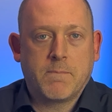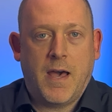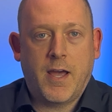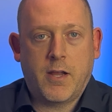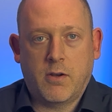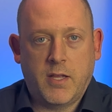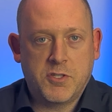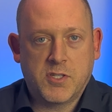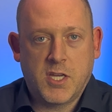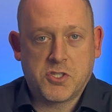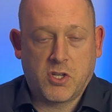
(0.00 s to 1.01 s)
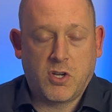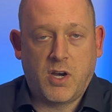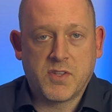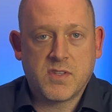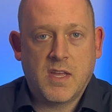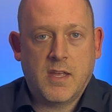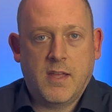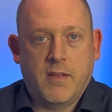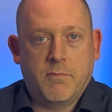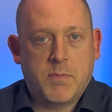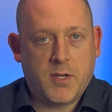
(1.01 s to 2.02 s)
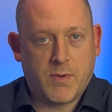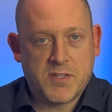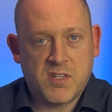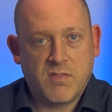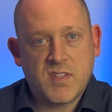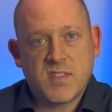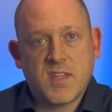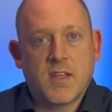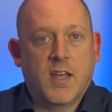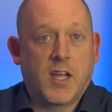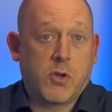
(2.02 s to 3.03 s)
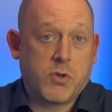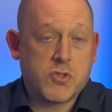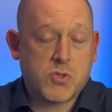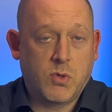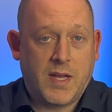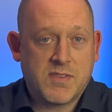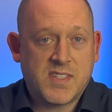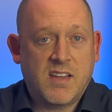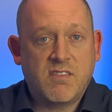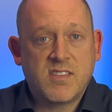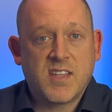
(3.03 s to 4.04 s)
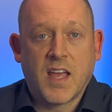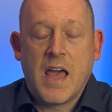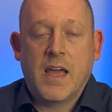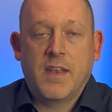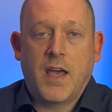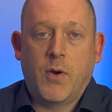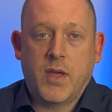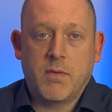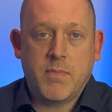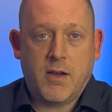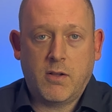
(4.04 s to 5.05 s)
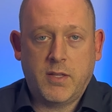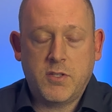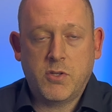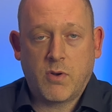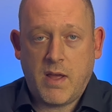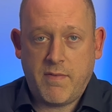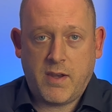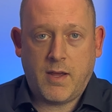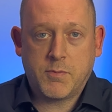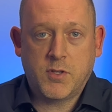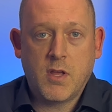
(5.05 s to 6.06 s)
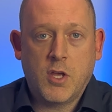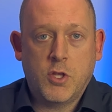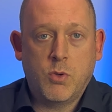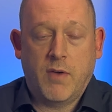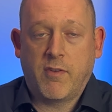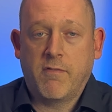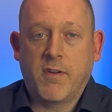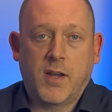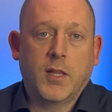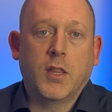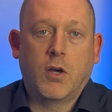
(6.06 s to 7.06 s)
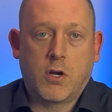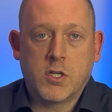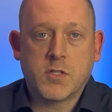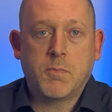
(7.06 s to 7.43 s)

higher education costs being a resident of D C and going to school outside of D C. Now in Maryland, you don't have that option. You have a very large